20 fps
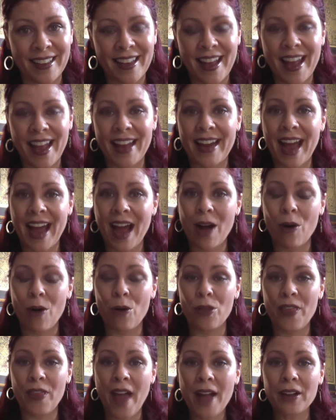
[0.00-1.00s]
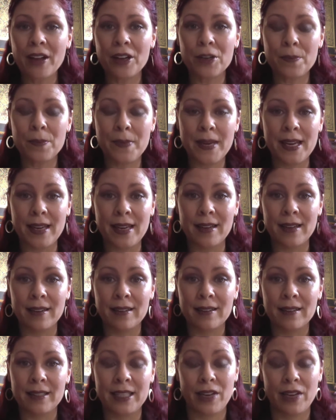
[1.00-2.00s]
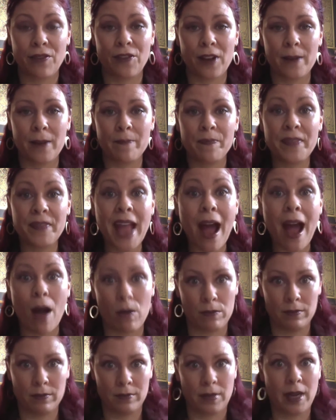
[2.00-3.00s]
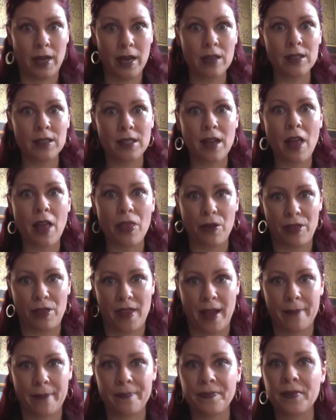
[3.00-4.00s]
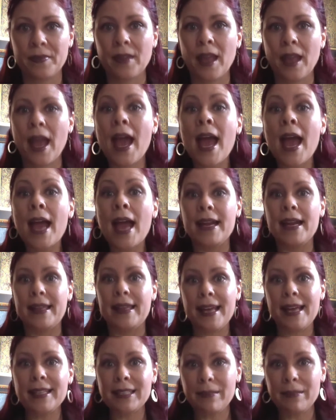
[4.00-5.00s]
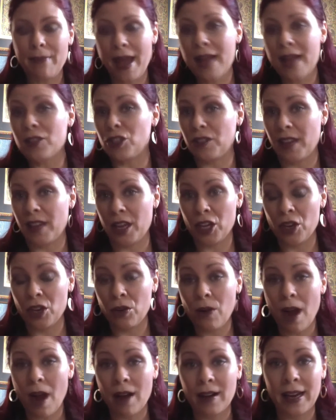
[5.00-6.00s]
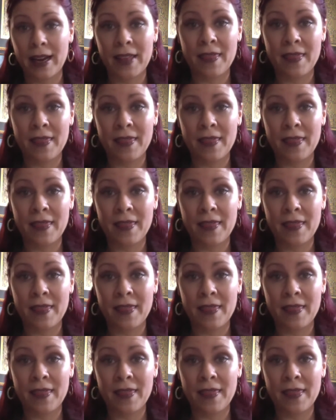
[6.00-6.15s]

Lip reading: And how that could be different. Now, here's another thing. Let's imagine that you are in